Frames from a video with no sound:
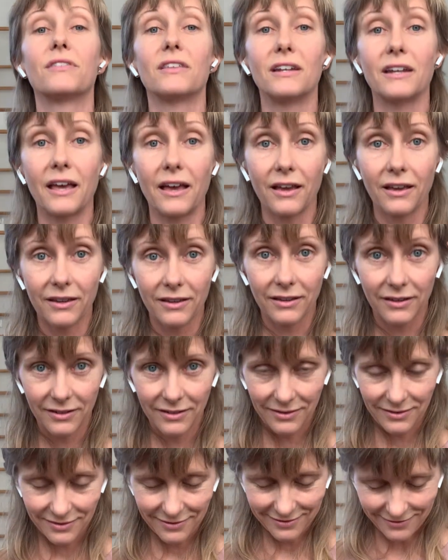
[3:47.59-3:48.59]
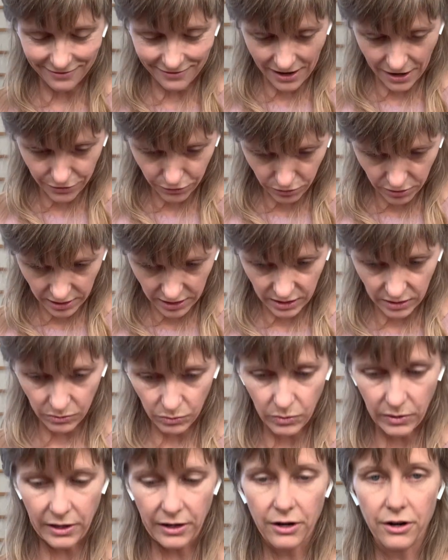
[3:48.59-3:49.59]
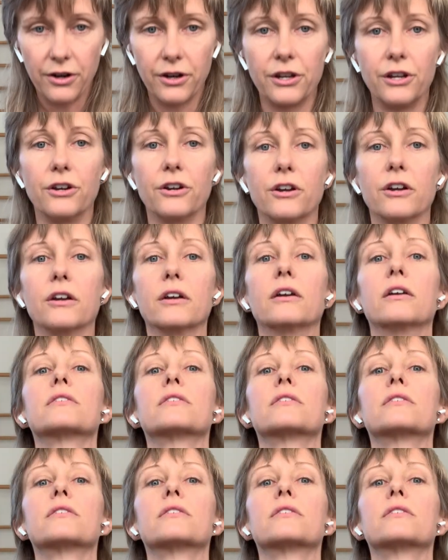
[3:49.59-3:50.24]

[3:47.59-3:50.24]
the neck rather than where your